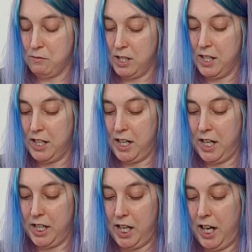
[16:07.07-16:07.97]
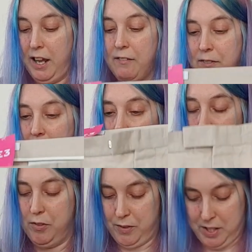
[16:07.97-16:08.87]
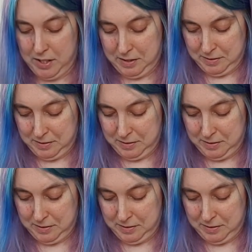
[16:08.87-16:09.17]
really, and I left a load of it.